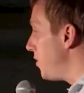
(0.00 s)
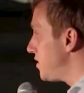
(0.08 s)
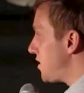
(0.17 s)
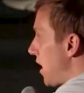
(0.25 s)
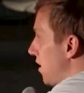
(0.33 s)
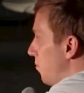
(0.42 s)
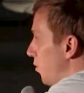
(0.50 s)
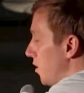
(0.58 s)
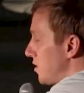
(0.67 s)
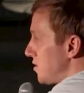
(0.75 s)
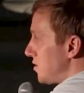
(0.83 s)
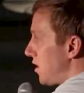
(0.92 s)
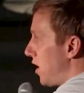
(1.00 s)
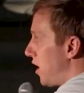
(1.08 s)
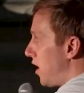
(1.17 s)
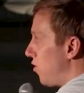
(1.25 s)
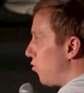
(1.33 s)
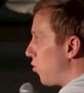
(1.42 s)
I'll be signing books
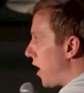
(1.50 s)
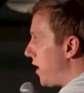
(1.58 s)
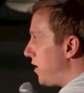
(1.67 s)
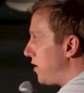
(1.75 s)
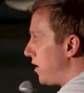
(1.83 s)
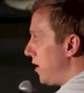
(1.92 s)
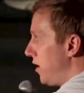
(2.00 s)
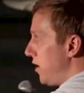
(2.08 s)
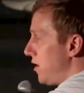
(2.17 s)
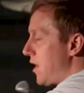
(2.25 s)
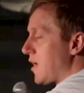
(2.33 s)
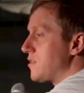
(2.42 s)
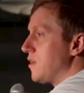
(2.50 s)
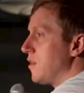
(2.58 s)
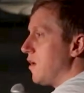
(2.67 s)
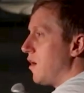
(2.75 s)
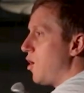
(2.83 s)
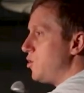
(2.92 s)
right next to
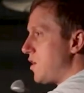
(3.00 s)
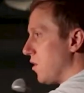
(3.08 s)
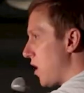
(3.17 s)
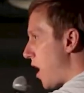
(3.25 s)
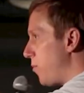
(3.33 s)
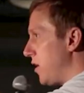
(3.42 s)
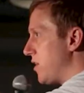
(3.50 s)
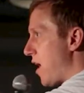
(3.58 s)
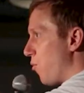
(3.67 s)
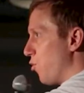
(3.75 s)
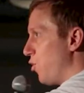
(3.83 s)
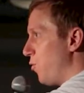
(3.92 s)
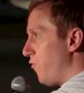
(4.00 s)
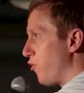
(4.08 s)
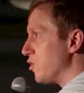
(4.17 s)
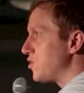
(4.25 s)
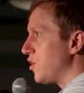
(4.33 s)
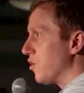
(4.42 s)
the hotel lobby in that room,
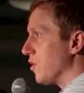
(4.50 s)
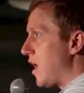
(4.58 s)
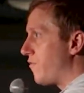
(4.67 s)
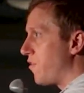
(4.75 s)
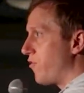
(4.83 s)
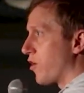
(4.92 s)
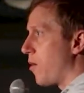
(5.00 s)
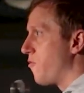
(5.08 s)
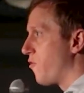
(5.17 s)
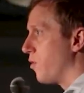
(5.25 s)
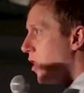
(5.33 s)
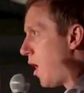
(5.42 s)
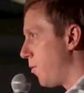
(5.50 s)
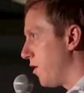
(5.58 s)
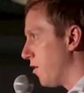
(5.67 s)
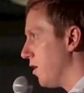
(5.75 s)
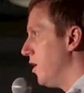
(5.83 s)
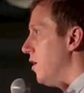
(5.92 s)
first to your left if you're coming from the
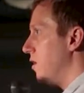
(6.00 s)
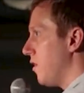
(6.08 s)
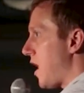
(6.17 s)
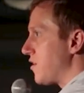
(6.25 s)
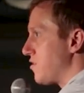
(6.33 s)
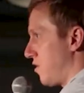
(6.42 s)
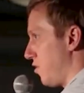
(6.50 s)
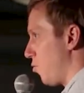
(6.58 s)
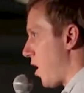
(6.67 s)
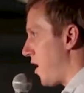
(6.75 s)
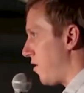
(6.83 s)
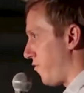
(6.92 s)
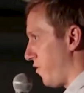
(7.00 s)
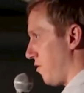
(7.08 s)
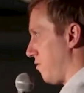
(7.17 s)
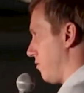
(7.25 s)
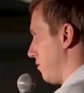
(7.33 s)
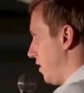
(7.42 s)
lobby, or last on the right if
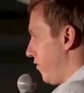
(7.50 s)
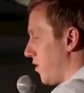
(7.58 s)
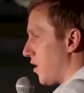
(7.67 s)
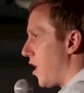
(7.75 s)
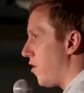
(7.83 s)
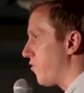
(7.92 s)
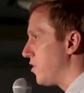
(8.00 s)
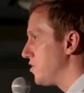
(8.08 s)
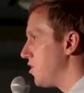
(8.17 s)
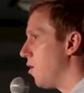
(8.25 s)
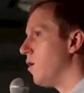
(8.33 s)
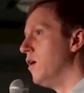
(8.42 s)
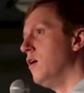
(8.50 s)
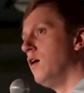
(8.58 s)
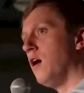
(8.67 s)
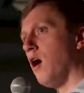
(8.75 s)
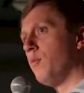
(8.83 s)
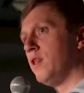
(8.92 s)
you're leaving the conference. So
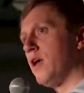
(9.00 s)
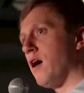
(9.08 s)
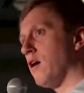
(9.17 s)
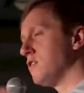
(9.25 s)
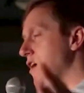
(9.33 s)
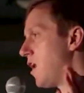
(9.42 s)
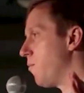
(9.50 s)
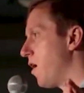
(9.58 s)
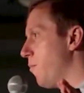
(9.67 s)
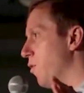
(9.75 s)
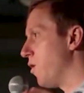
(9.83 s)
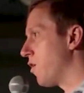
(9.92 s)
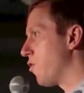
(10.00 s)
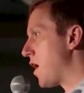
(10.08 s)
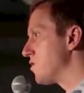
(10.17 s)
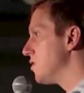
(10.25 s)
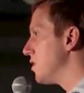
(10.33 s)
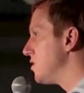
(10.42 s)
I'll be there signing my book,
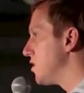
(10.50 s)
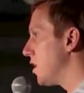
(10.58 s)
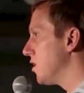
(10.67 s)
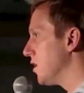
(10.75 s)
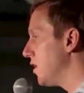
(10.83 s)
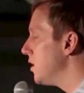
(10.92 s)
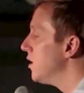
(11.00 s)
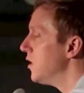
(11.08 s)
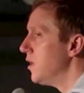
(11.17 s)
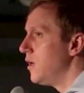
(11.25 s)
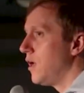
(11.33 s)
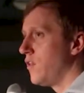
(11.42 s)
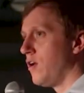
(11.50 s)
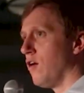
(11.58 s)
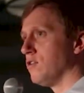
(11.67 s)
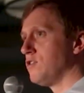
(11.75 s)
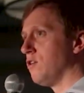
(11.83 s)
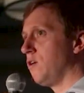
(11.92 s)
Gradually Then Suddenly. And then
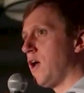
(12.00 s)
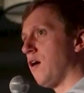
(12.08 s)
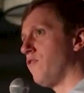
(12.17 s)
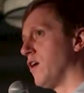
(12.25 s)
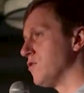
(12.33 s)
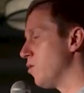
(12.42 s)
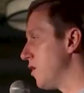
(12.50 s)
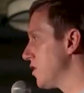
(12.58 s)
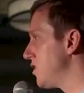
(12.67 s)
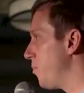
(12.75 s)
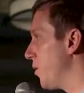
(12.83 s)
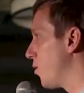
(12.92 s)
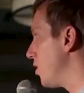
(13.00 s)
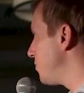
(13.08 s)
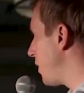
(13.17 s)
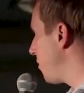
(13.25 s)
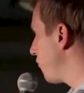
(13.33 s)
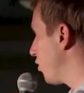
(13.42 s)
also, yeah, if you guys want to accept Bitcoin
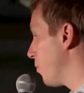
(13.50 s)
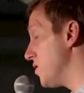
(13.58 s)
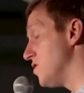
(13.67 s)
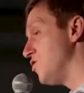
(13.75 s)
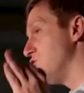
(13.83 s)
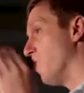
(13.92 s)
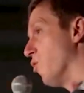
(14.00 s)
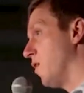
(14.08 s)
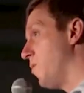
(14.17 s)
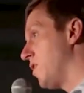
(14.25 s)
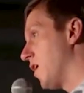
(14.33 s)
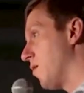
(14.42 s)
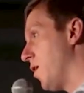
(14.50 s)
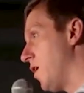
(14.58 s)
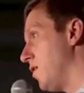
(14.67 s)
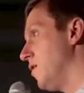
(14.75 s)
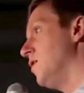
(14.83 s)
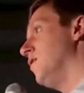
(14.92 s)
as payment for your business, you should really be thinking
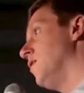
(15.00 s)
about it.